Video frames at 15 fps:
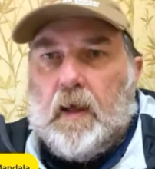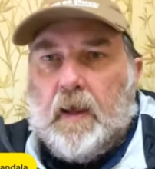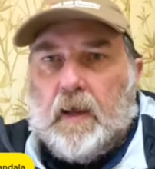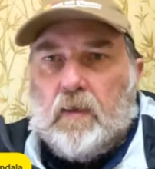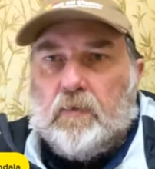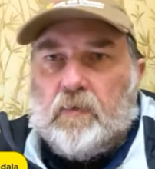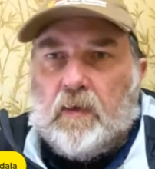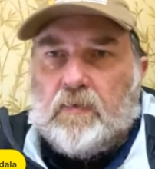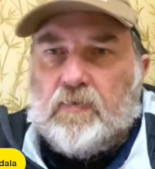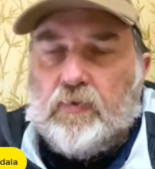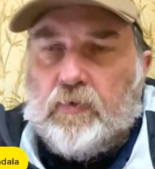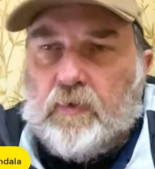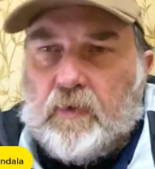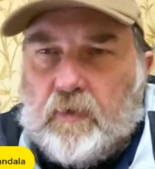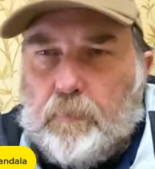England just
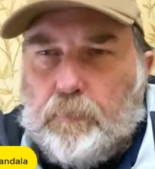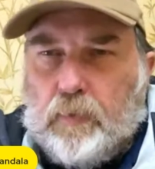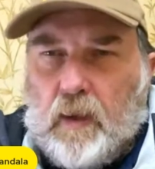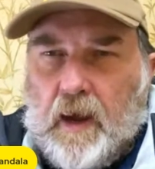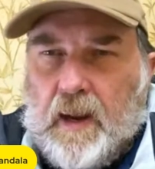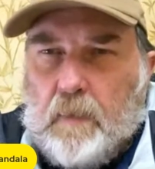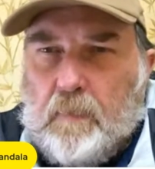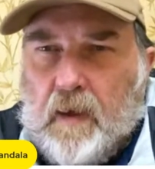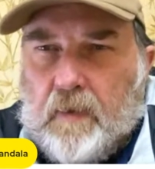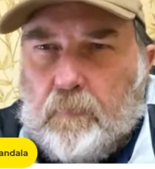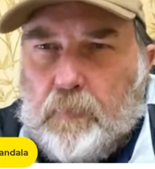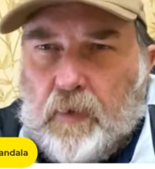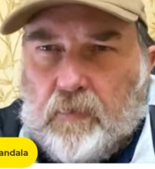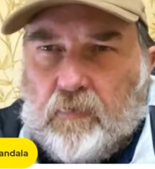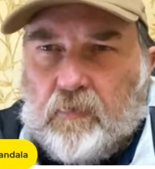shouldn't complain
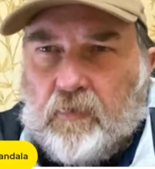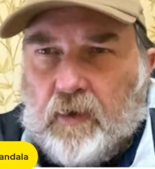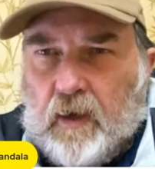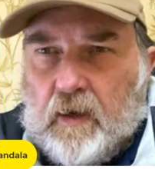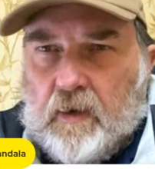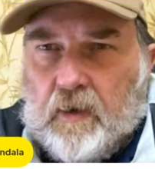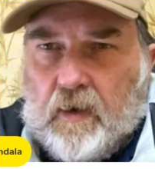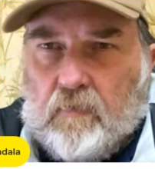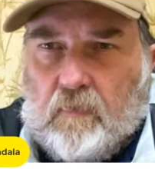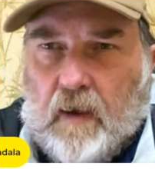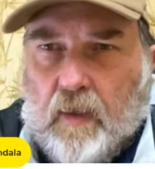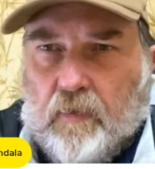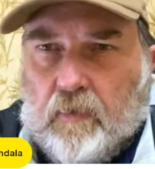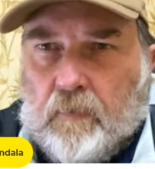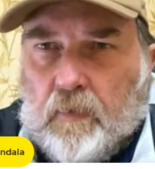about pitches in India and
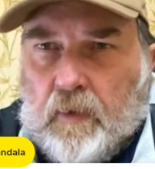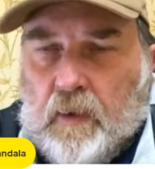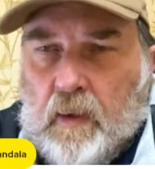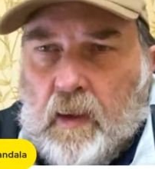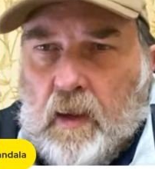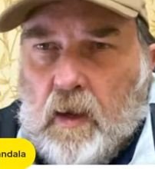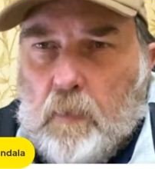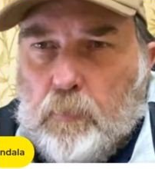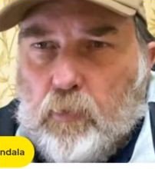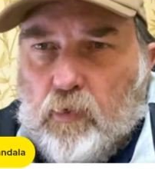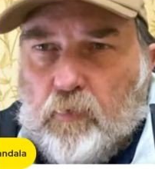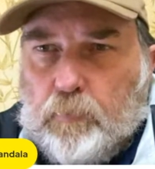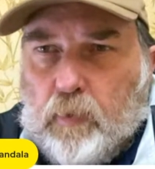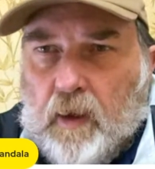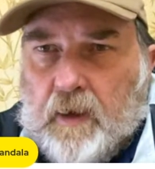rather
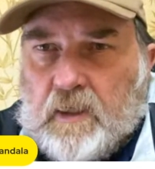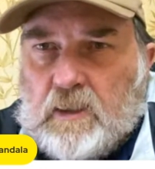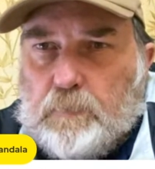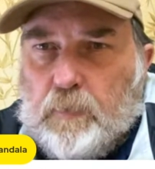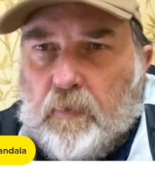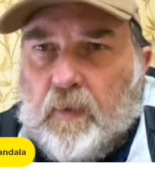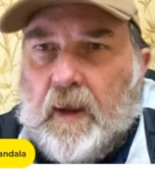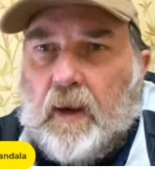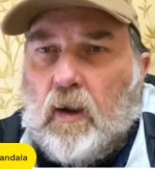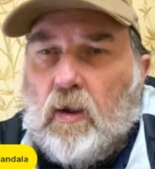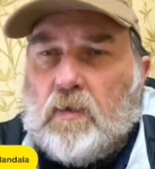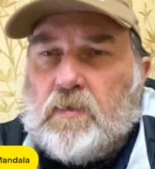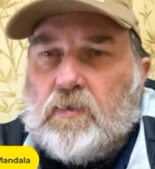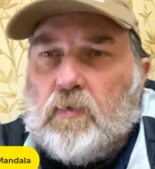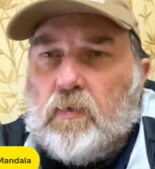improve playing spin. They
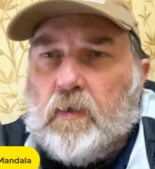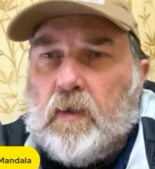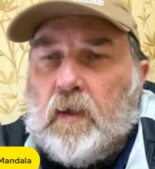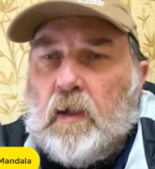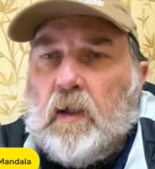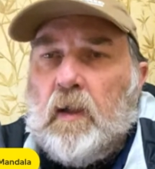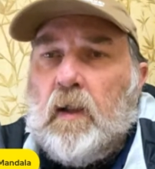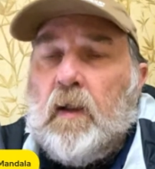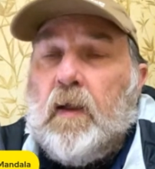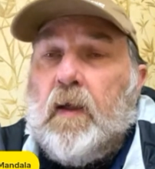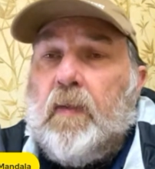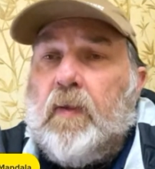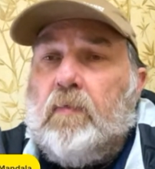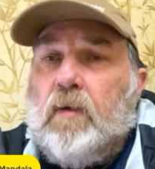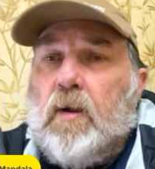lost
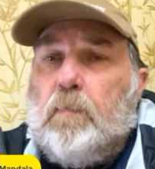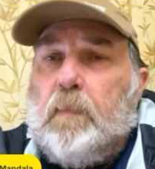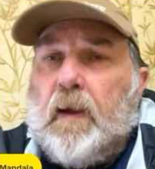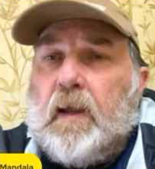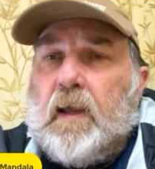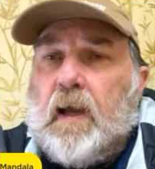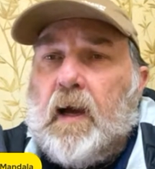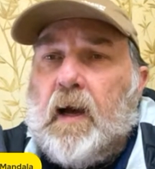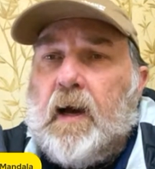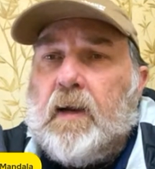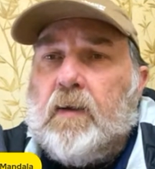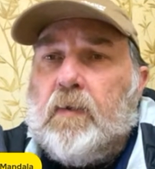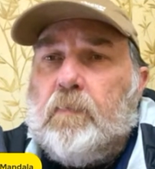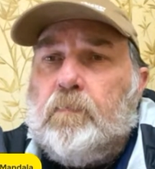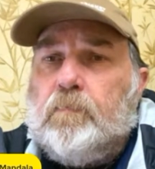in their own
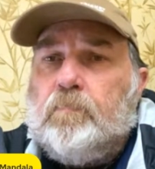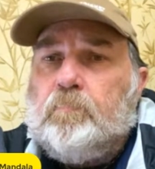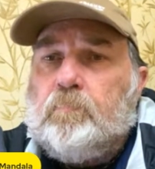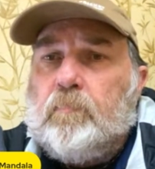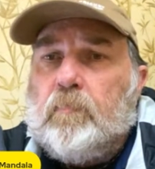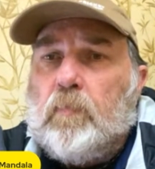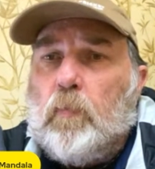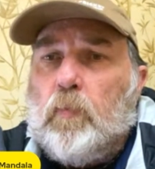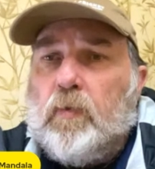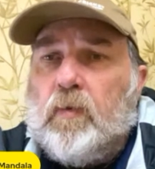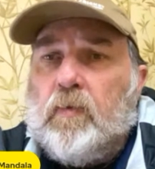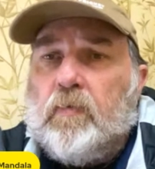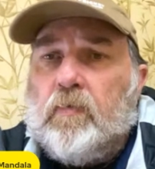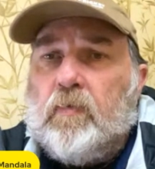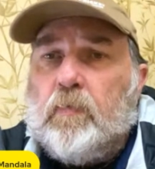backyard with
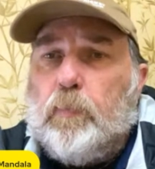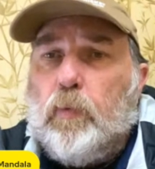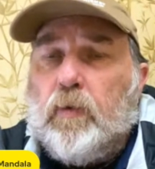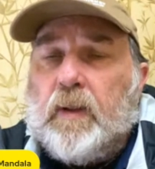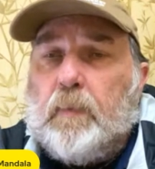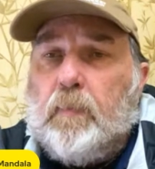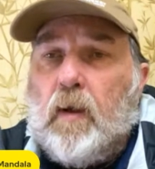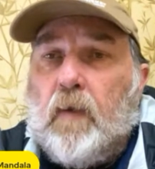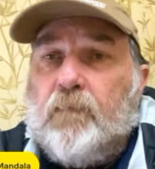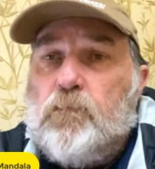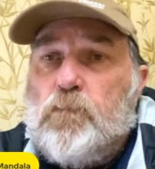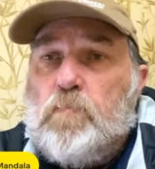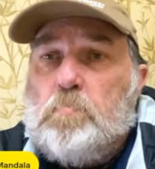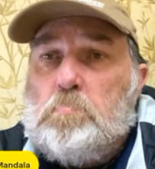conditions supporting their bowling.